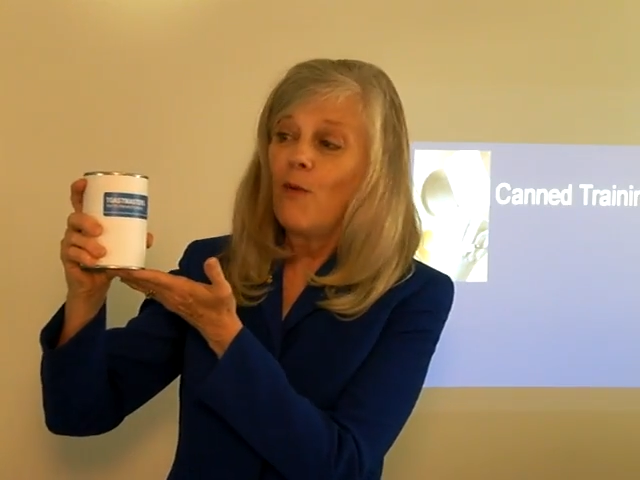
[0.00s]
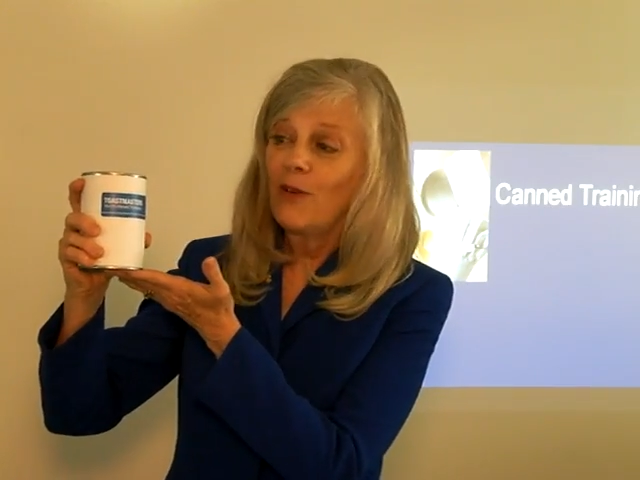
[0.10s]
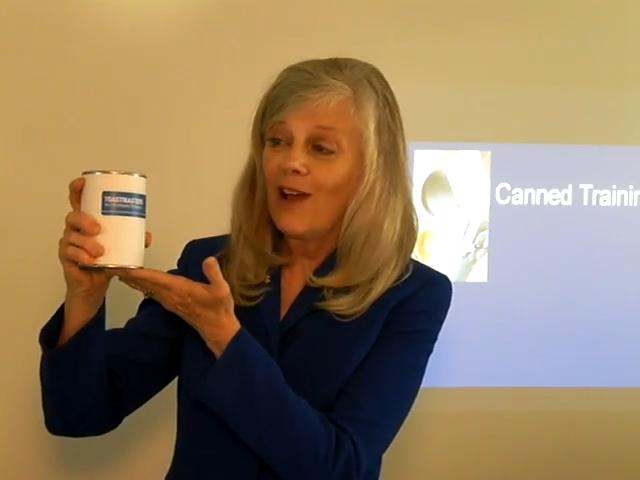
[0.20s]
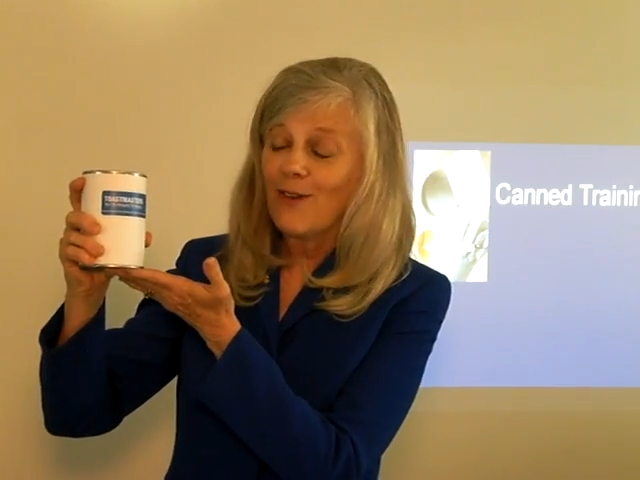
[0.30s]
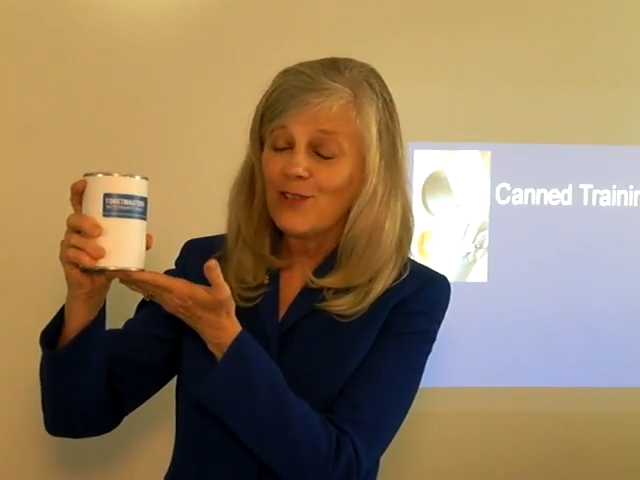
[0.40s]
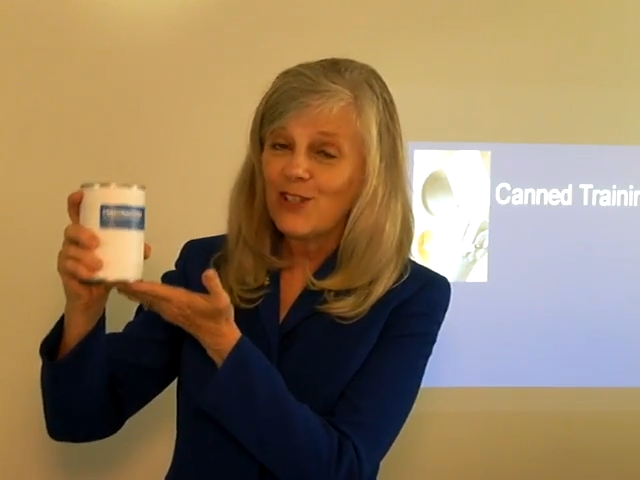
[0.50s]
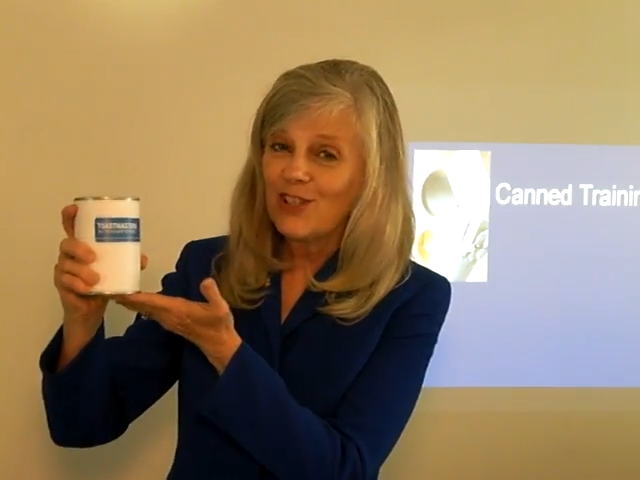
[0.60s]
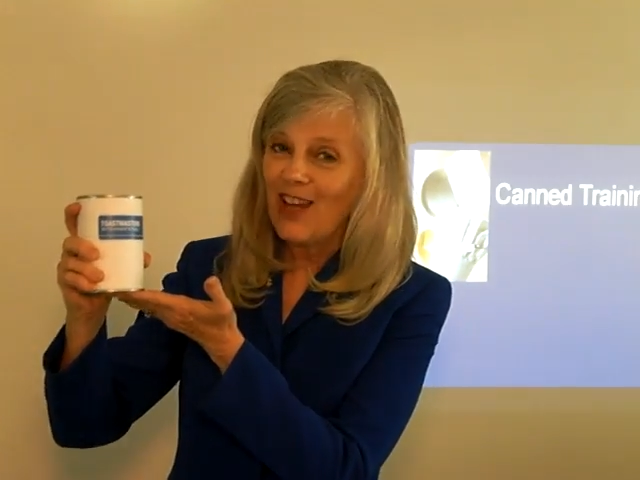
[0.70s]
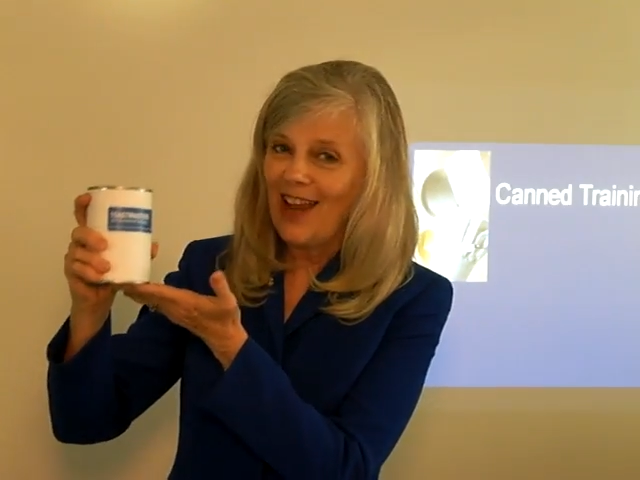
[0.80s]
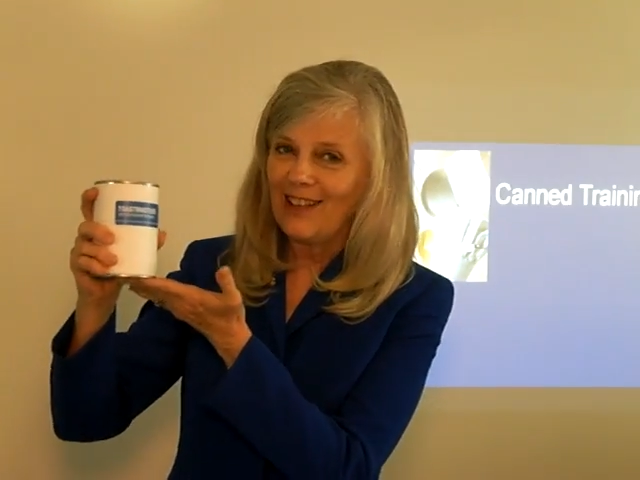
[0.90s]
with
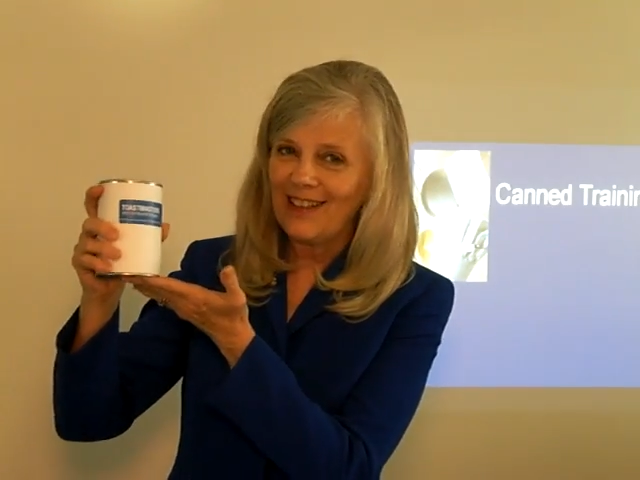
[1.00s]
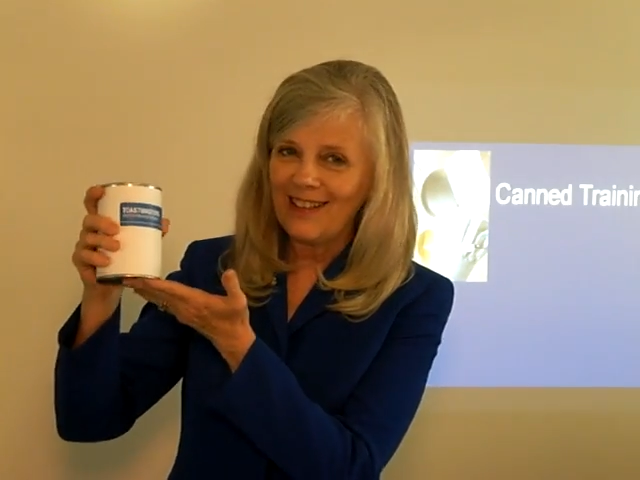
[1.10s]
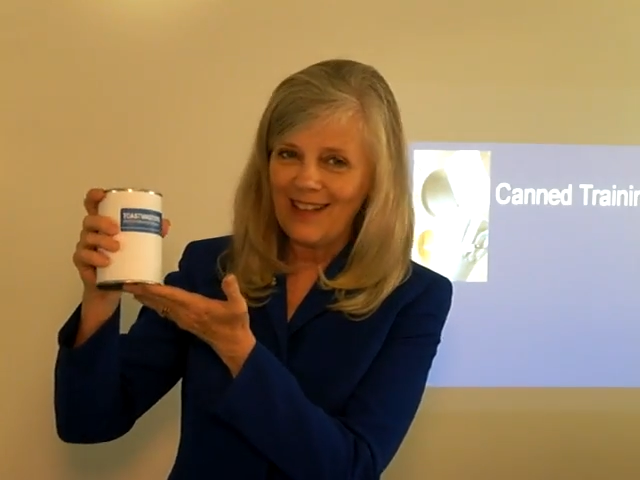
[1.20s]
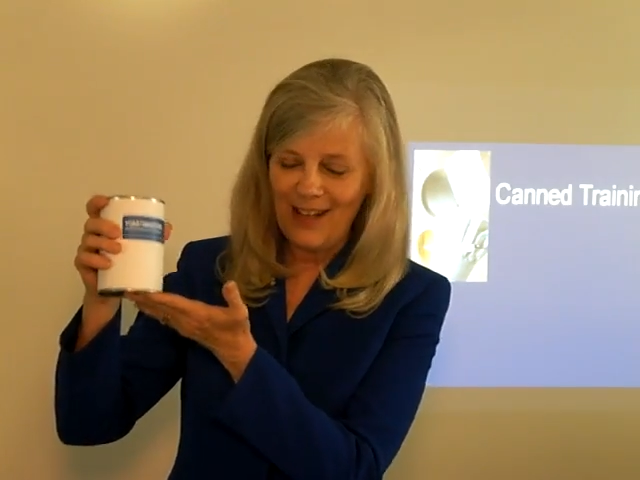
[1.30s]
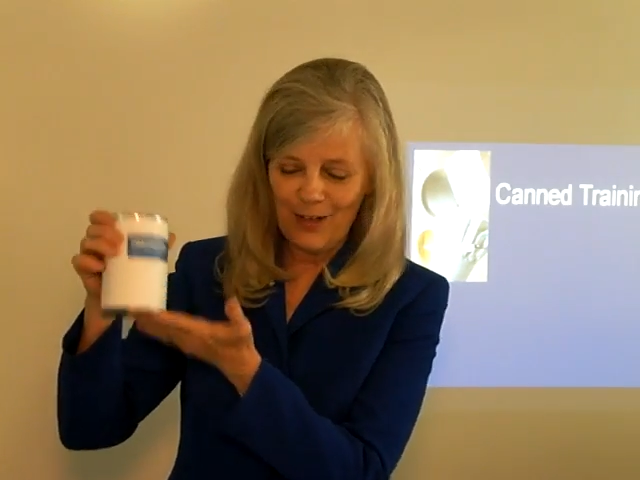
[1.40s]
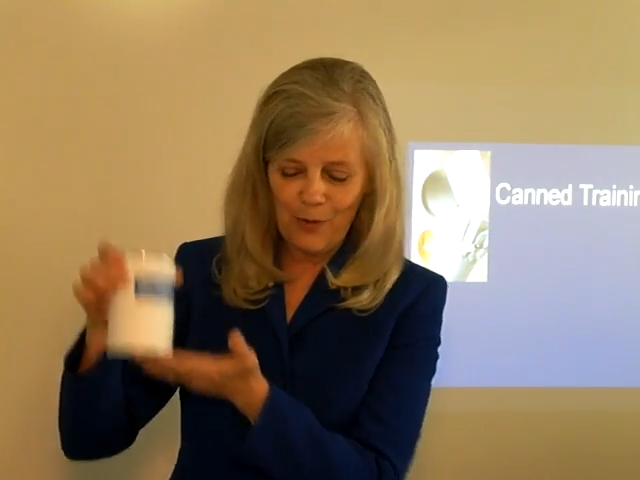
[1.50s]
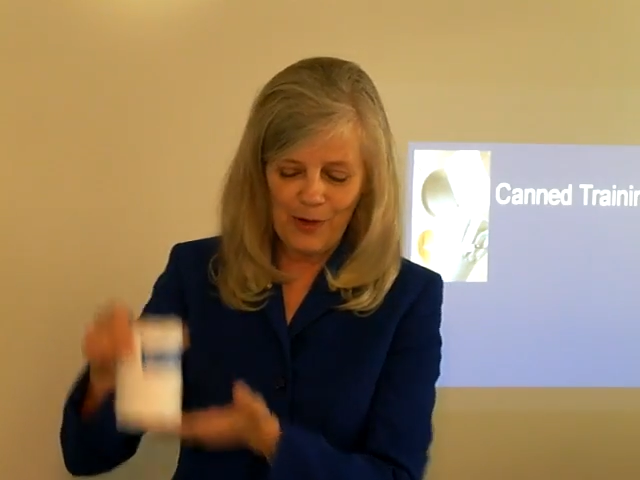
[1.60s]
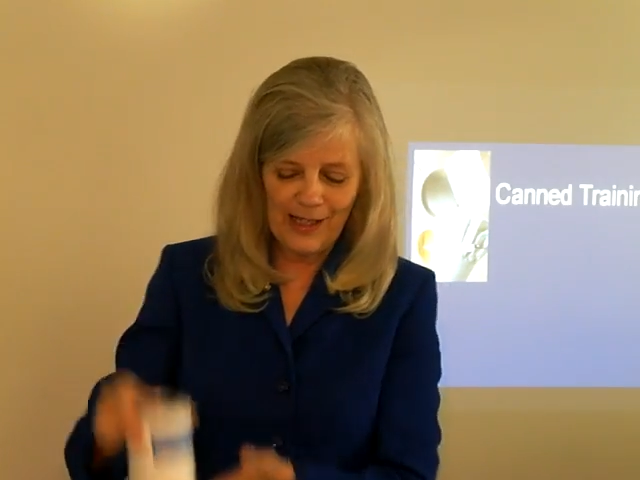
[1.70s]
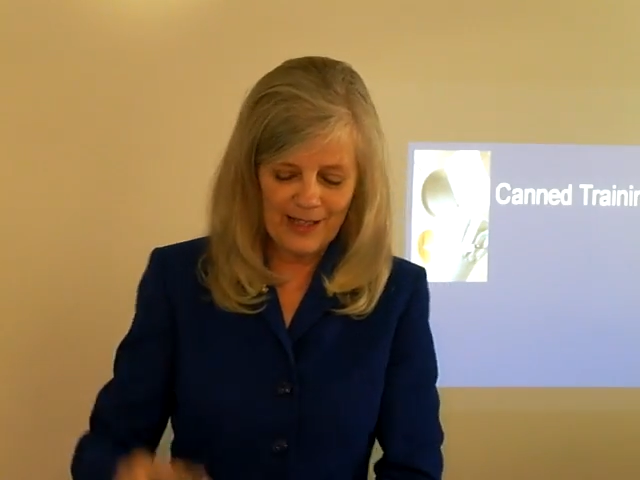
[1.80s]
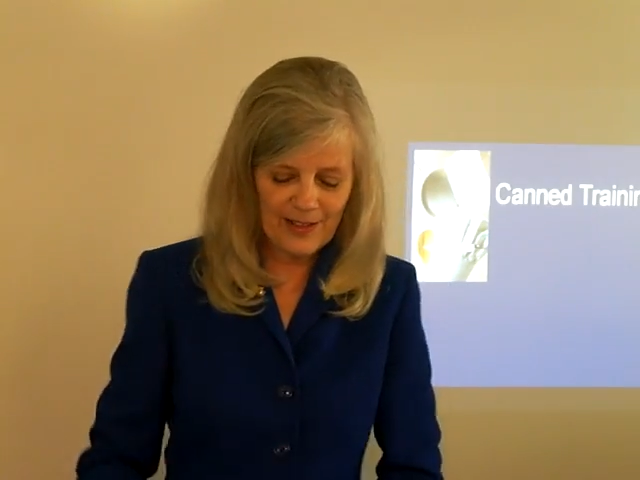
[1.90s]
outstanding
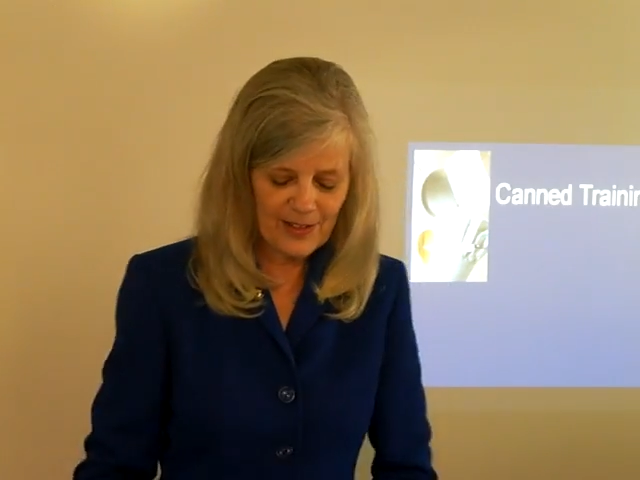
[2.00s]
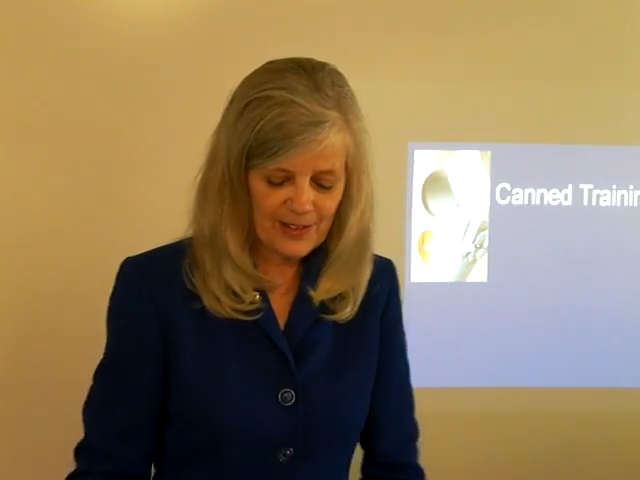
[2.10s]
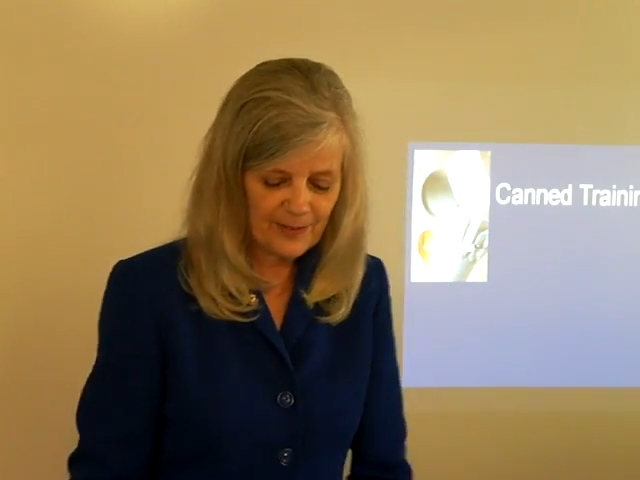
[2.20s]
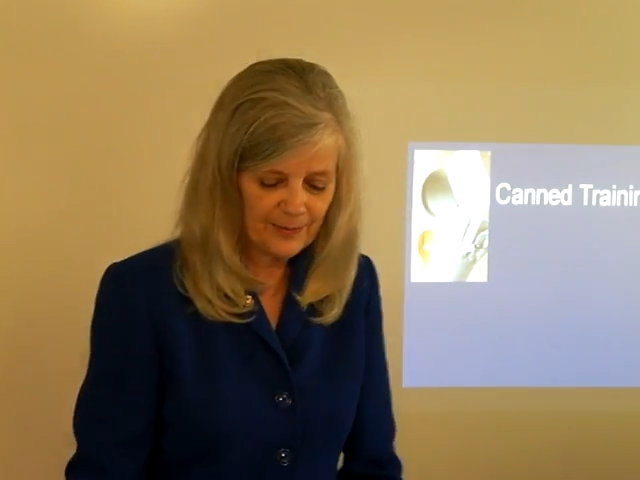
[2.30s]
ingredients.